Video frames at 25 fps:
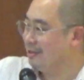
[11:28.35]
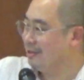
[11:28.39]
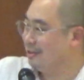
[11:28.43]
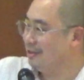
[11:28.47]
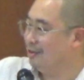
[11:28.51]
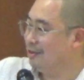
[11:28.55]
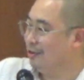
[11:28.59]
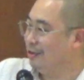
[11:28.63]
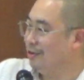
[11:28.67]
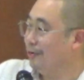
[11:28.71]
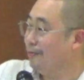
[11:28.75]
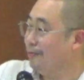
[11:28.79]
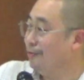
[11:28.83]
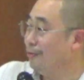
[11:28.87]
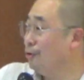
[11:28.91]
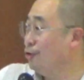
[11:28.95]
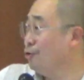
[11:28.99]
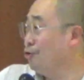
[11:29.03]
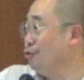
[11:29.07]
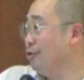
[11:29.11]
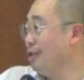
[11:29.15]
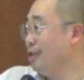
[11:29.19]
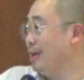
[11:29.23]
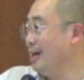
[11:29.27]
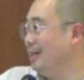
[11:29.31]
I don't know if you
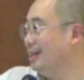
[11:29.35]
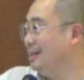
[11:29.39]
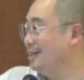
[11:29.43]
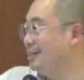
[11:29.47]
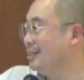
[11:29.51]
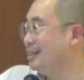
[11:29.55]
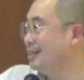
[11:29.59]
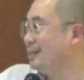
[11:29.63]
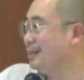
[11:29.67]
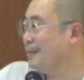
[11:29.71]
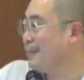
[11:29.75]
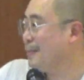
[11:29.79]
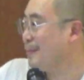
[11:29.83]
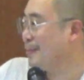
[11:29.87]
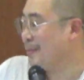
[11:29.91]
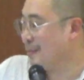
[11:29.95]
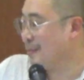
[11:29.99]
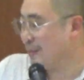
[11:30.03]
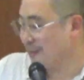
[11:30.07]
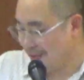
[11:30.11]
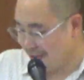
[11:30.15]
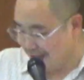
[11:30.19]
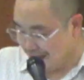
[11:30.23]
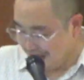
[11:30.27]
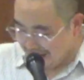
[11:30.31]
know that.
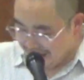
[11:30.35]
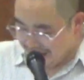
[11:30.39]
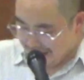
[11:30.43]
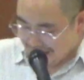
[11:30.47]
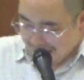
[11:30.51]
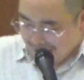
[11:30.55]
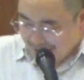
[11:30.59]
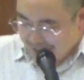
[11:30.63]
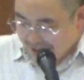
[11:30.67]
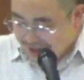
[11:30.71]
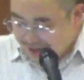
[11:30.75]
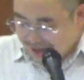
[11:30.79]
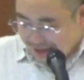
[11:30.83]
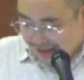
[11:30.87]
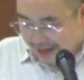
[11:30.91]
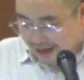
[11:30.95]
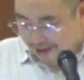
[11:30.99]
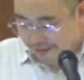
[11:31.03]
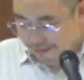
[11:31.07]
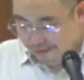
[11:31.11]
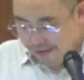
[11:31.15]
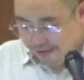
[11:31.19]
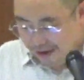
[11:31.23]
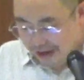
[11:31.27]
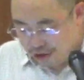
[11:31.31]
It
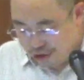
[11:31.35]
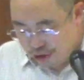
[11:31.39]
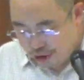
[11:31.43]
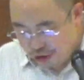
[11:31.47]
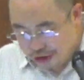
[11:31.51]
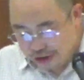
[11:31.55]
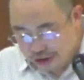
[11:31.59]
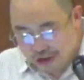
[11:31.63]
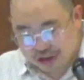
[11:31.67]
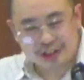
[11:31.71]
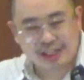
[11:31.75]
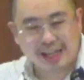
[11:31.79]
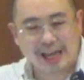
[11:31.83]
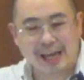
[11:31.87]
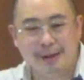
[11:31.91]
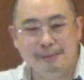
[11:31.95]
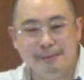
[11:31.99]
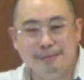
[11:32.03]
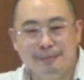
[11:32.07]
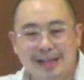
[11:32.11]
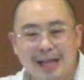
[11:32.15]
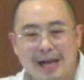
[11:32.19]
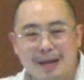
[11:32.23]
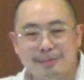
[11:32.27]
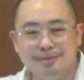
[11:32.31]
features
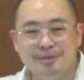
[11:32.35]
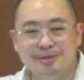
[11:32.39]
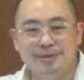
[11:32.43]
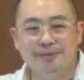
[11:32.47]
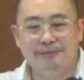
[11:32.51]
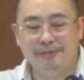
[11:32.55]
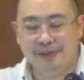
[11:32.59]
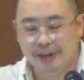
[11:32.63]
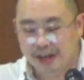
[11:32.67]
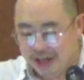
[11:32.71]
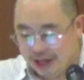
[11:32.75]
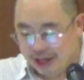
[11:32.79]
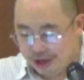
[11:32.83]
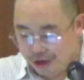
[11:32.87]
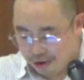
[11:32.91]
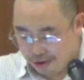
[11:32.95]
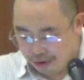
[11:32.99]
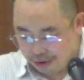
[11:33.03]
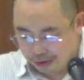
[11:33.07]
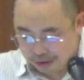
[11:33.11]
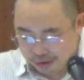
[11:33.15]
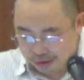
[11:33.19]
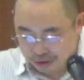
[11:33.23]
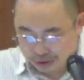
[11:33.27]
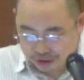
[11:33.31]
time-lapse
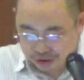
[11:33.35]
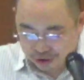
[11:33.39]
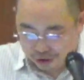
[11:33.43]
videos